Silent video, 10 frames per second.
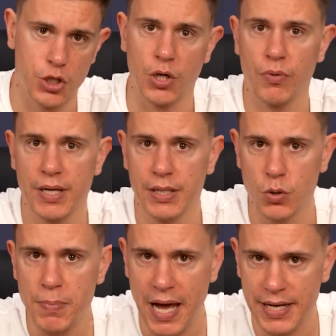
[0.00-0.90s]
generating
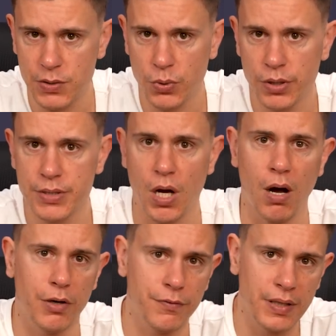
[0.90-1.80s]
new passwords,
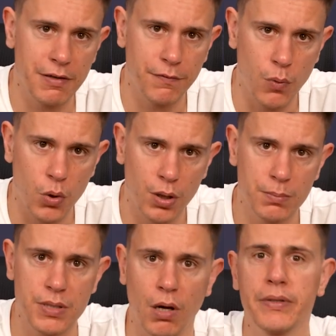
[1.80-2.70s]
autofilling
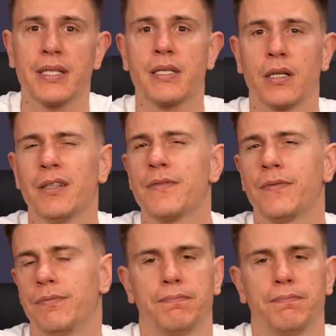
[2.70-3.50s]
forms, all that stuff